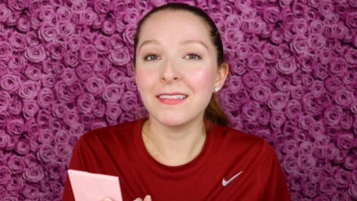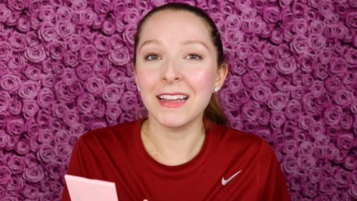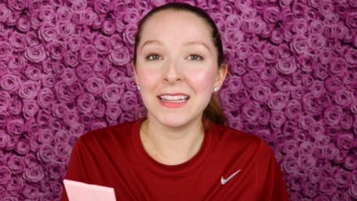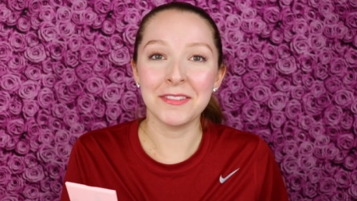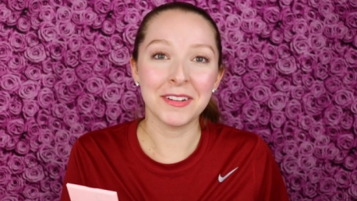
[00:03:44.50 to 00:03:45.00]

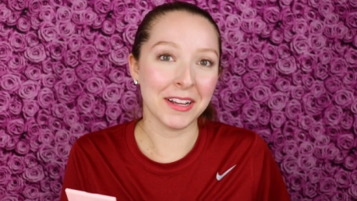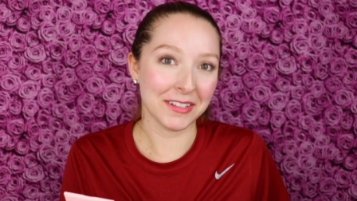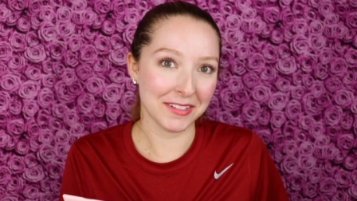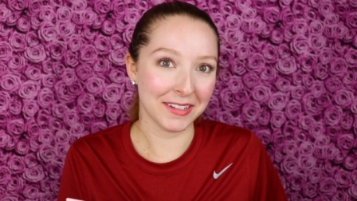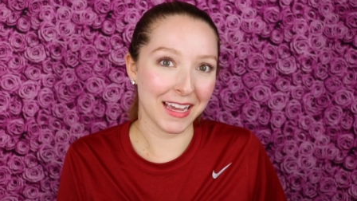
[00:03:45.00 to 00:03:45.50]
you can
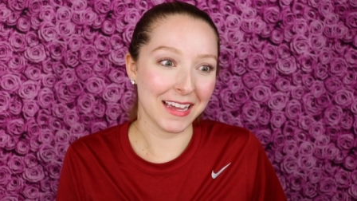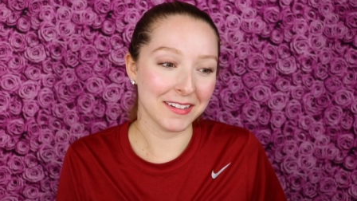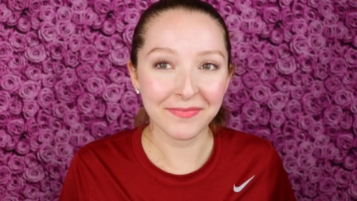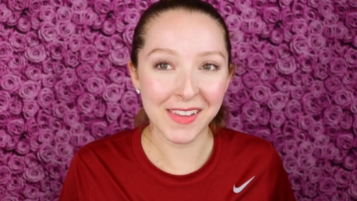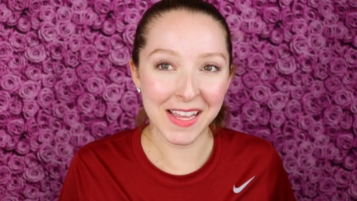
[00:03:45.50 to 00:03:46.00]
also get
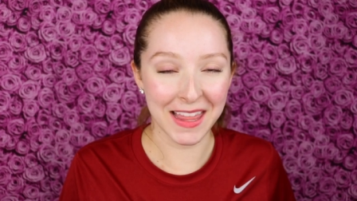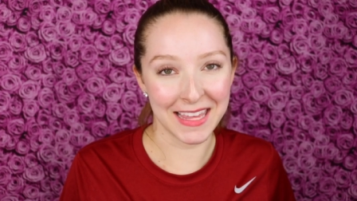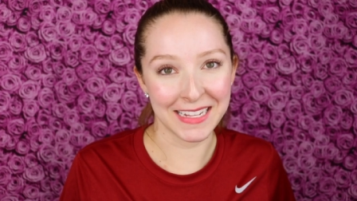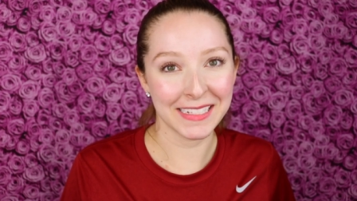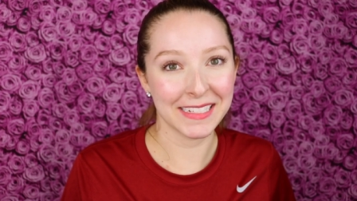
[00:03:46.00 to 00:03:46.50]

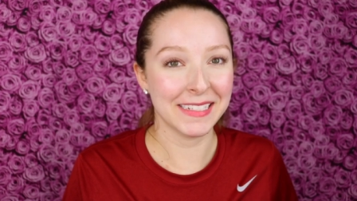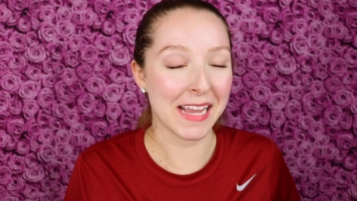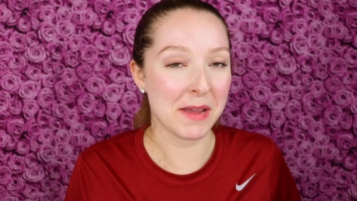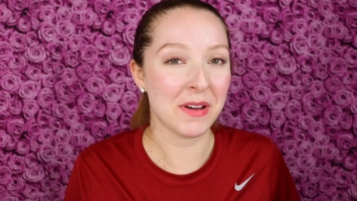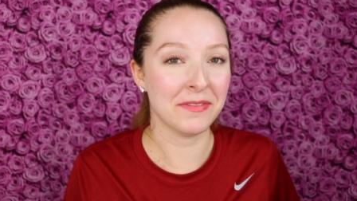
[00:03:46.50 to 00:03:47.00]
this
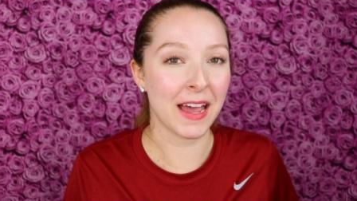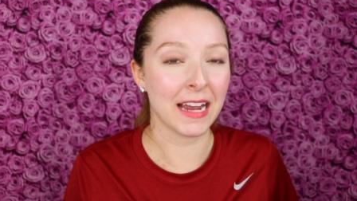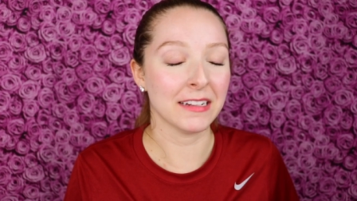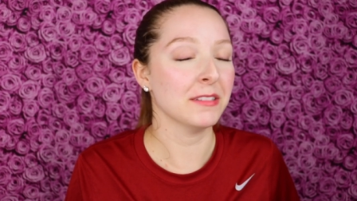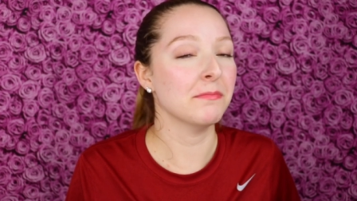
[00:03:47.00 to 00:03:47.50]
same
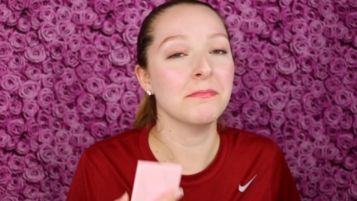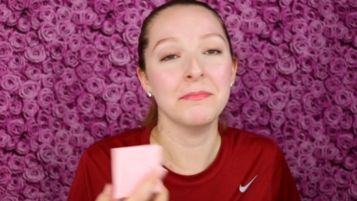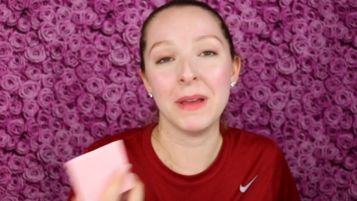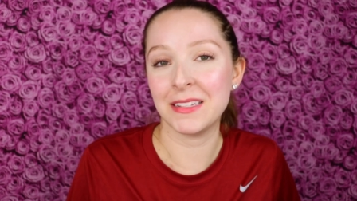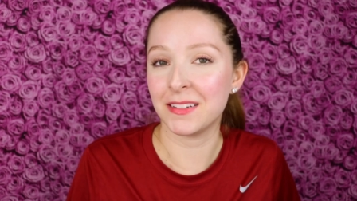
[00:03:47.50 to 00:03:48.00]
effect,
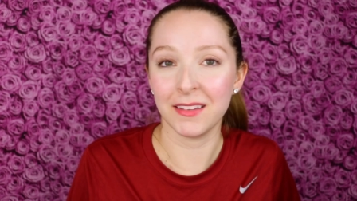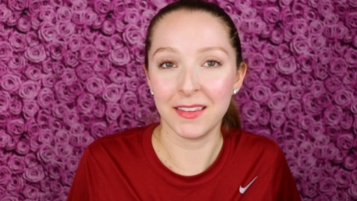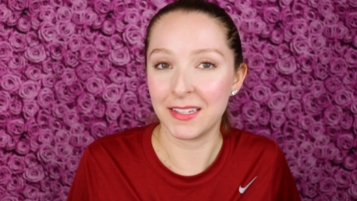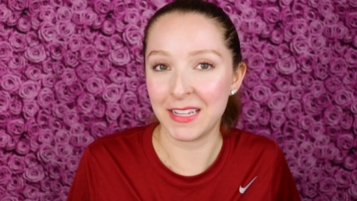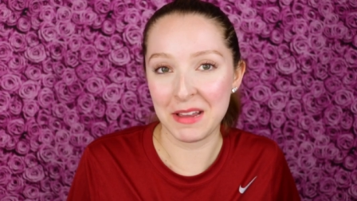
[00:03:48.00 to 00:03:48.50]
basically
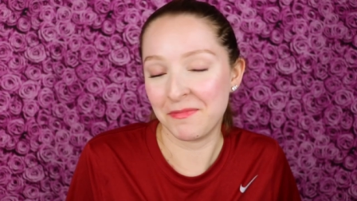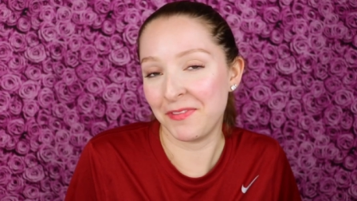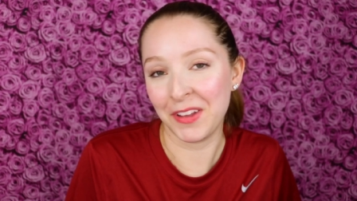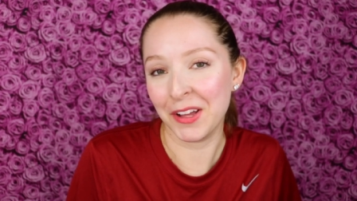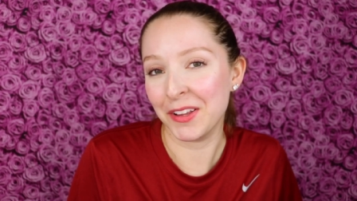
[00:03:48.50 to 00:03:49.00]
the same
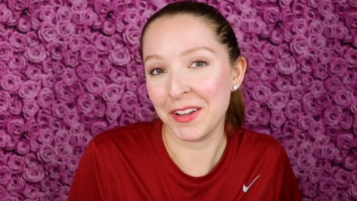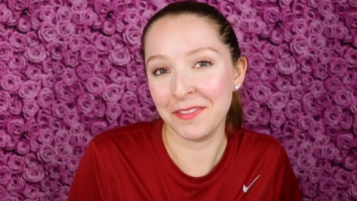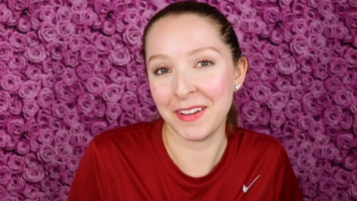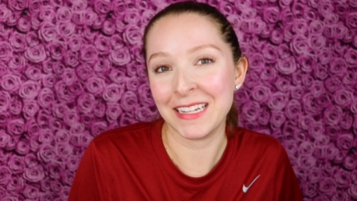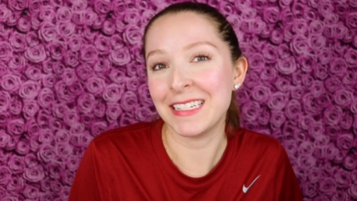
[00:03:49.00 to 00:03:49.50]
feel of
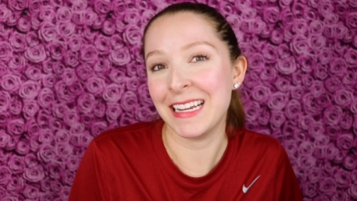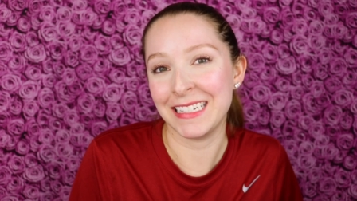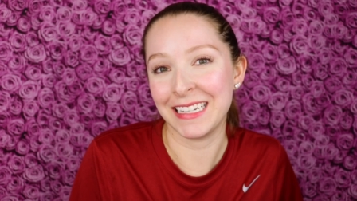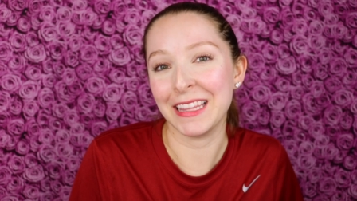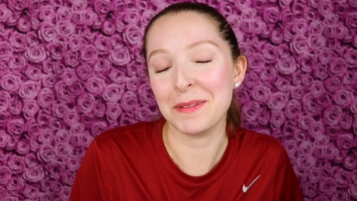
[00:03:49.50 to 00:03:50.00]
a
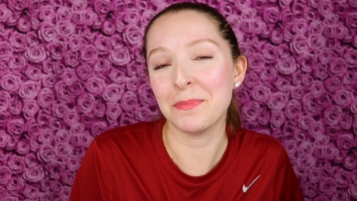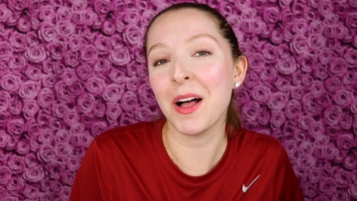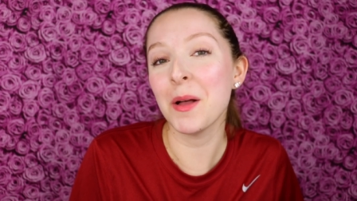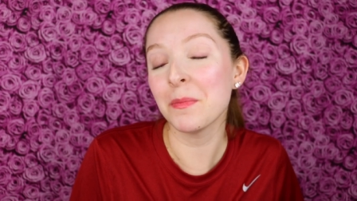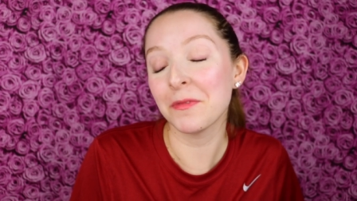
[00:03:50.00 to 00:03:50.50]
tinted lip
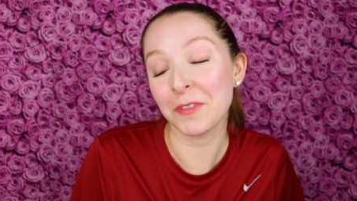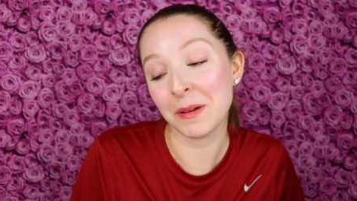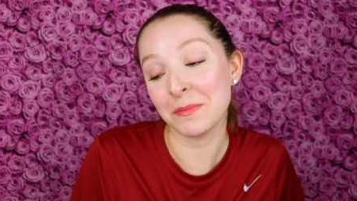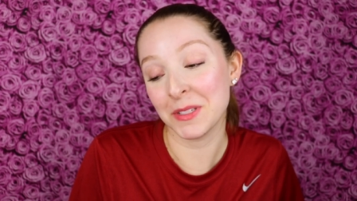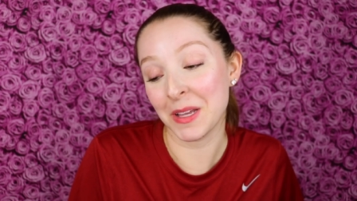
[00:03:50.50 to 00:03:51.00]
balm
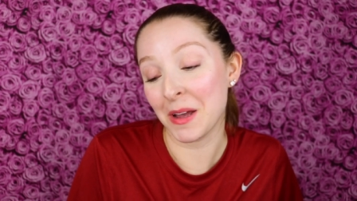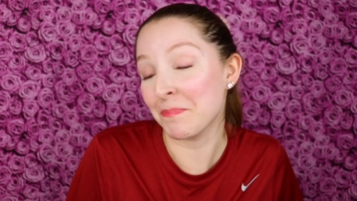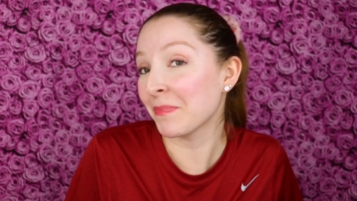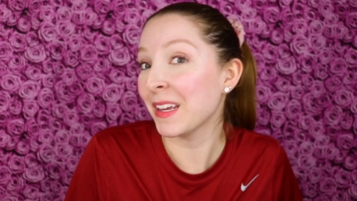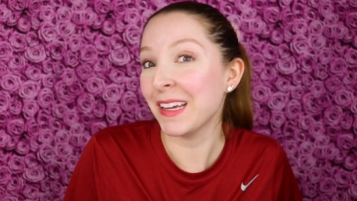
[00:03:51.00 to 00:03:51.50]
from
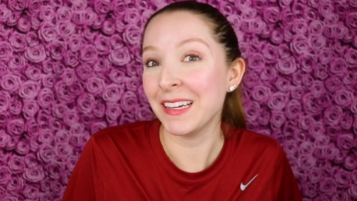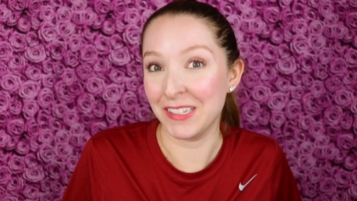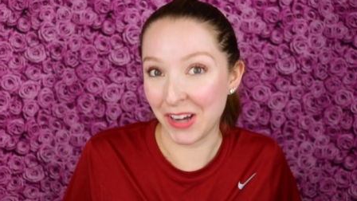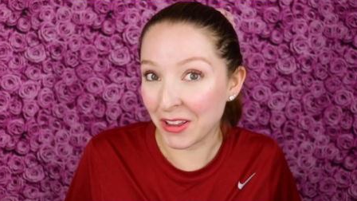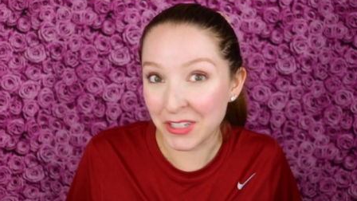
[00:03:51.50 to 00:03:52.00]
some
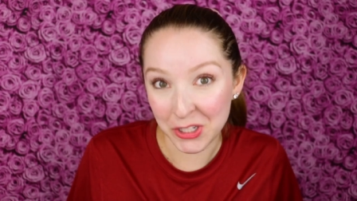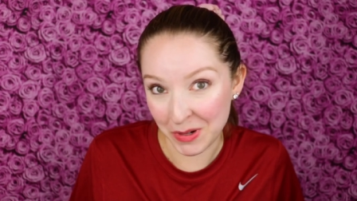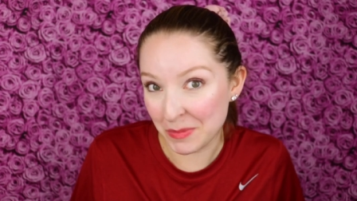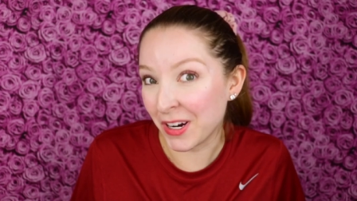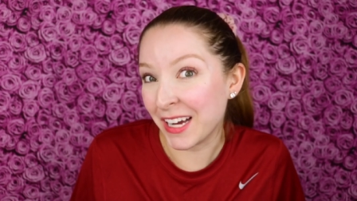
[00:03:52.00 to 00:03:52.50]
Dollar Tree
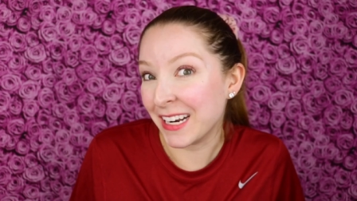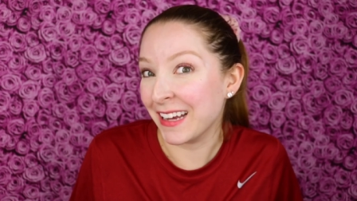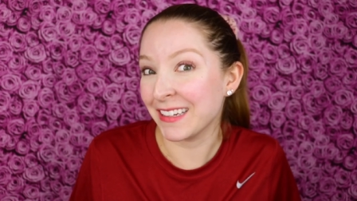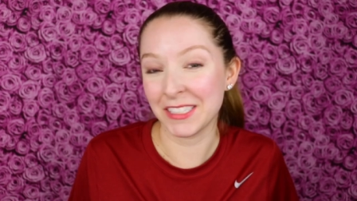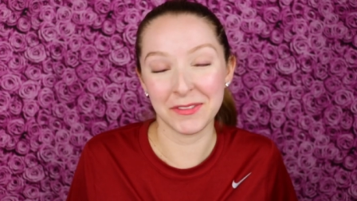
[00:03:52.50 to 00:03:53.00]

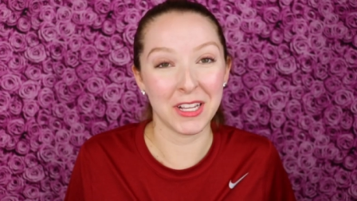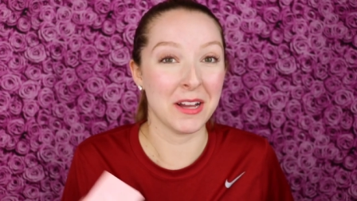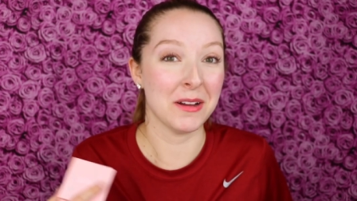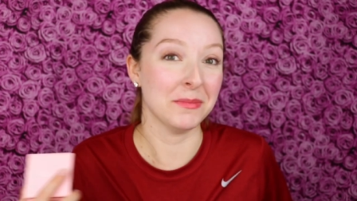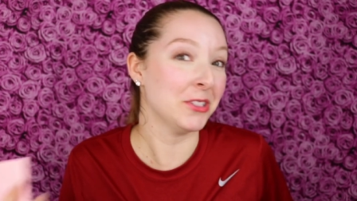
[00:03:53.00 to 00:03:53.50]
products
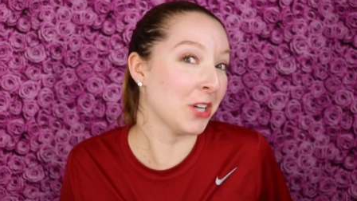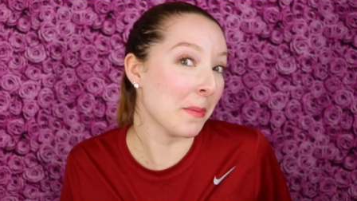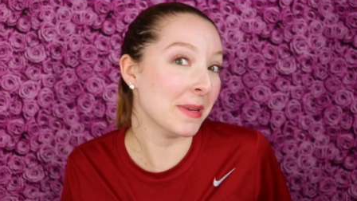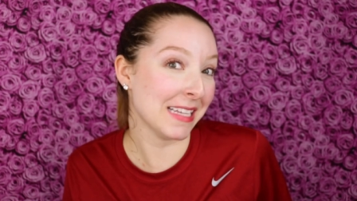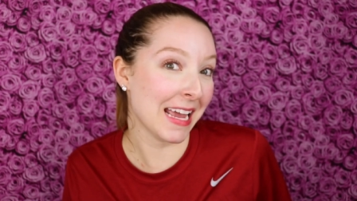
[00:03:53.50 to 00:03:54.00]
from Shop
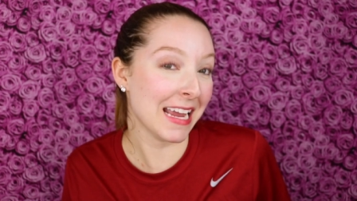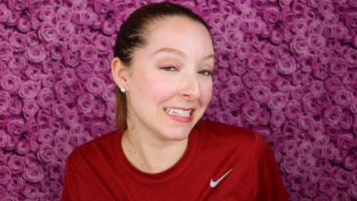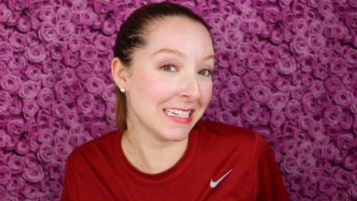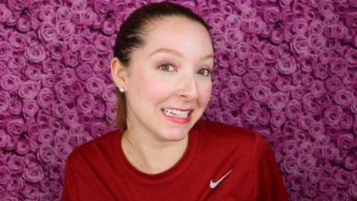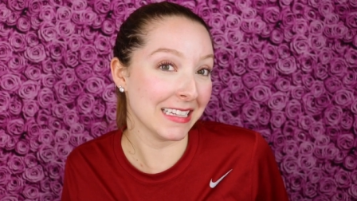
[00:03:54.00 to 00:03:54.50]
Miss A,
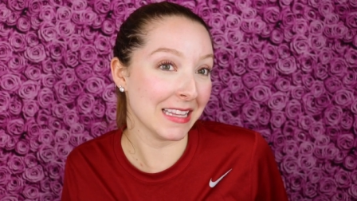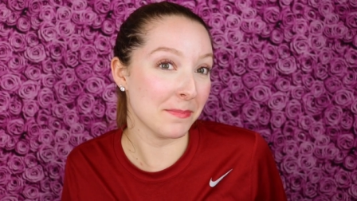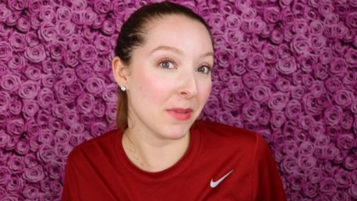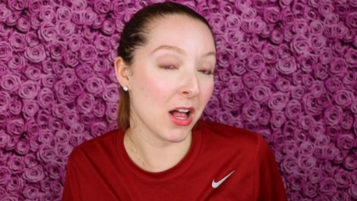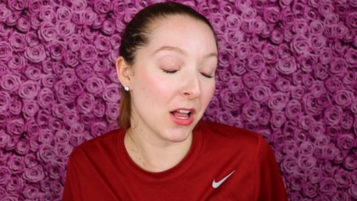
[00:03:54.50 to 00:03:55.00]
tinted lip
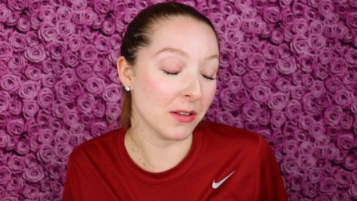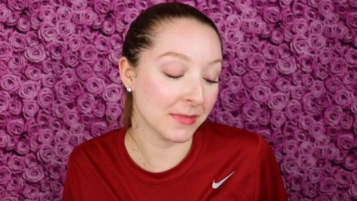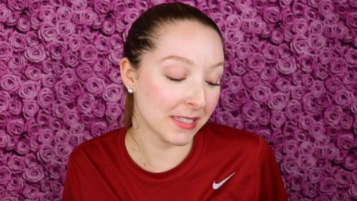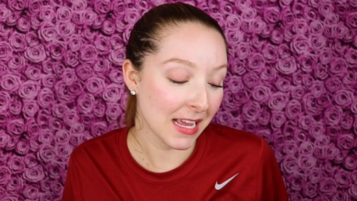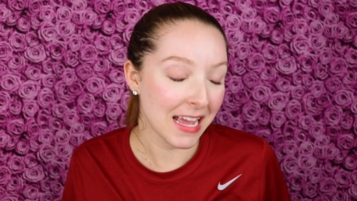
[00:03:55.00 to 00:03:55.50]
balms,
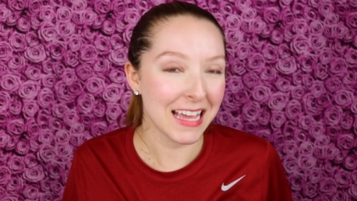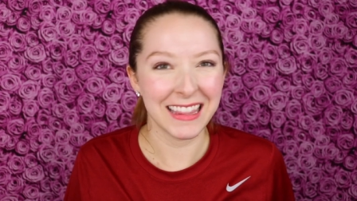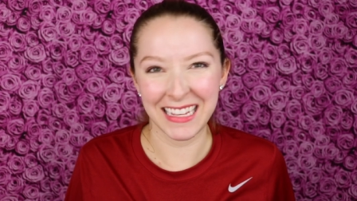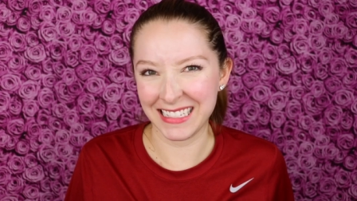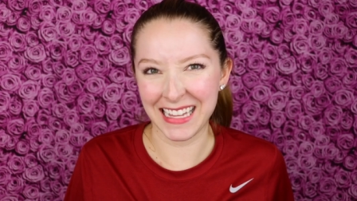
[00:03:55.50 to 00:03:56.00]

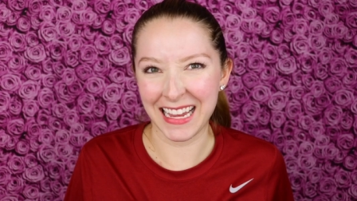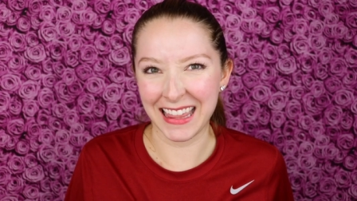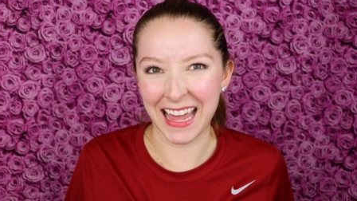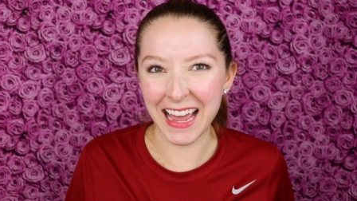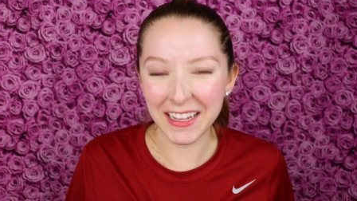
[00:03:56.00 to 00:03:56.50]
things like
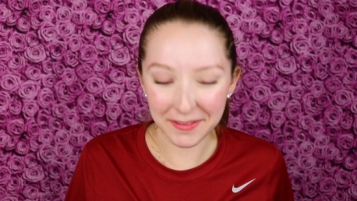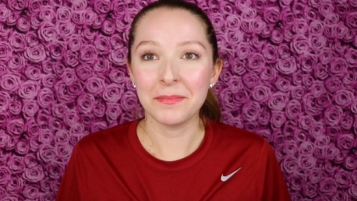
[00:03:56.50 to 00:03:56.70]
that.